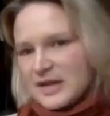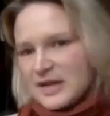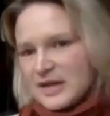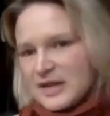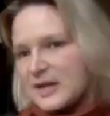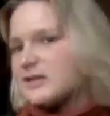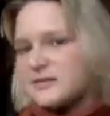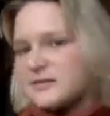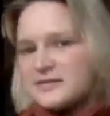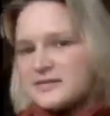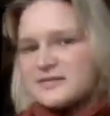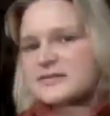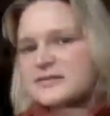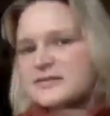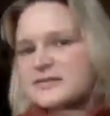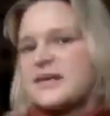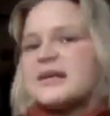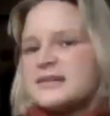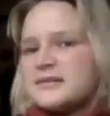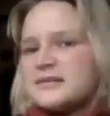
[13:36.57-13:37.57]

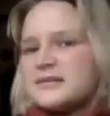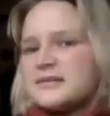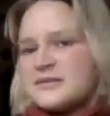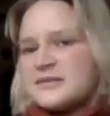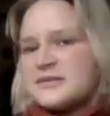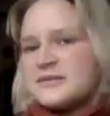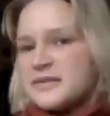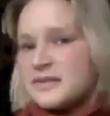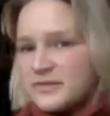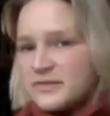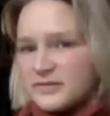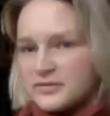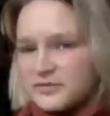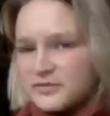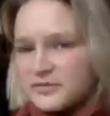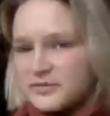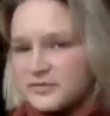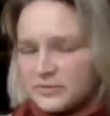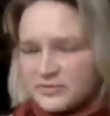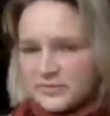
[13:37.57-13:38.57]
islandness,
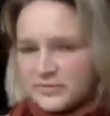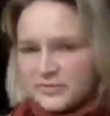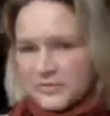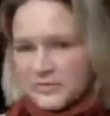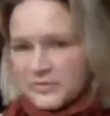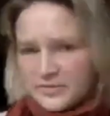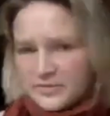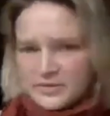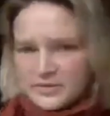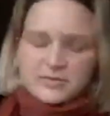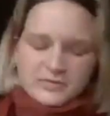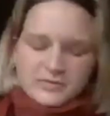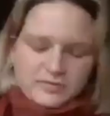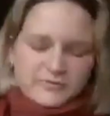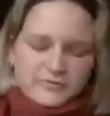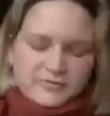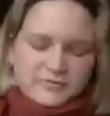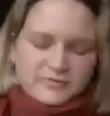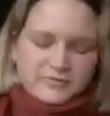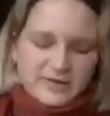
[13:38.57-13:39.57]
and all of the
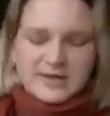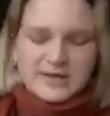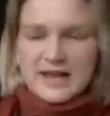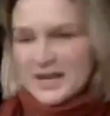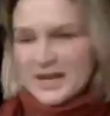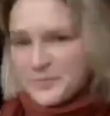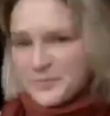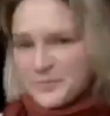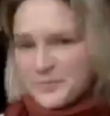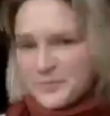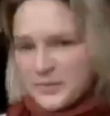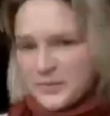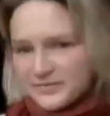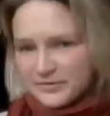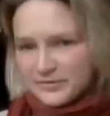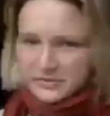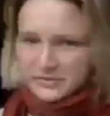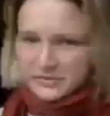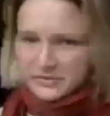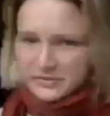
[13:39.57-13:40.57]
real and
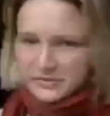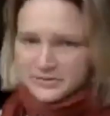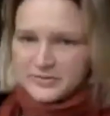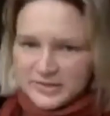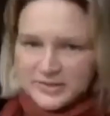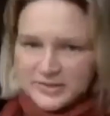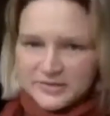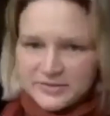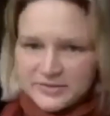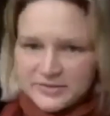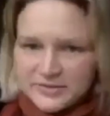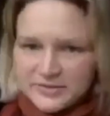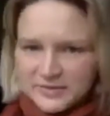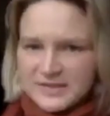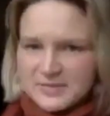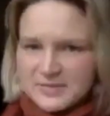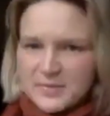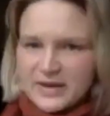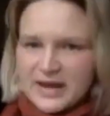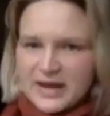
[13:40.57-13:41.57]
metaphorical
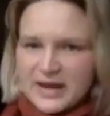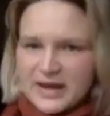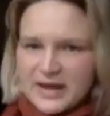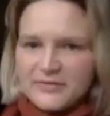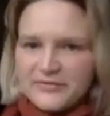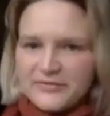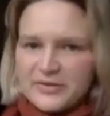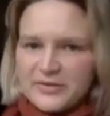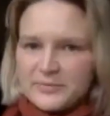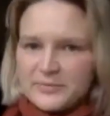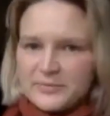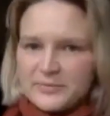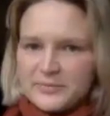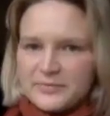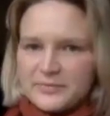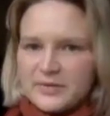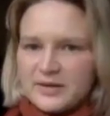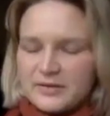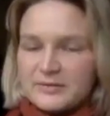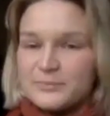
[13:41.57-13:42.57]
issues that spill out of
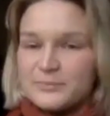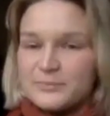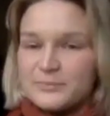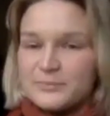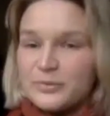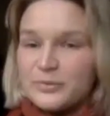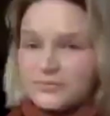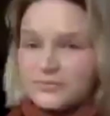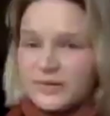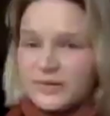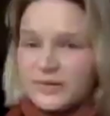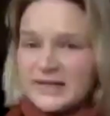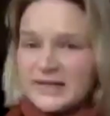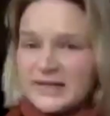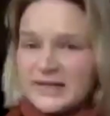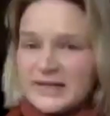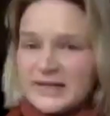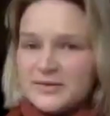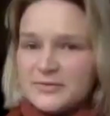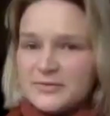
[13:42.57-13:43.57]
them are important
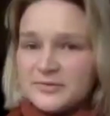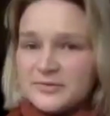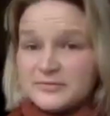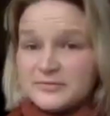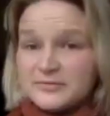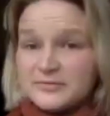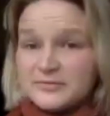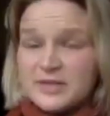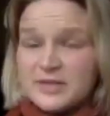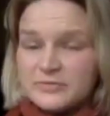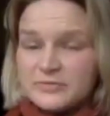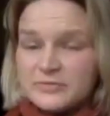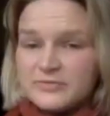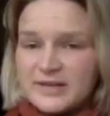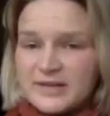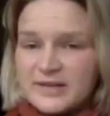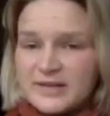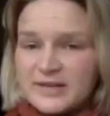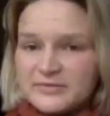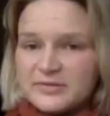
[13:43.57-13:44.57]
right now and
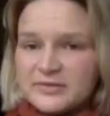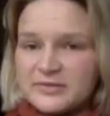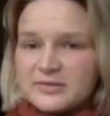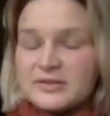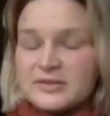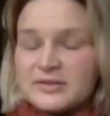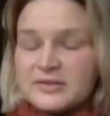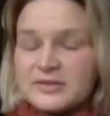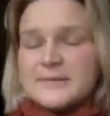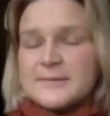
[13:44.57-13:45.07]
relevant,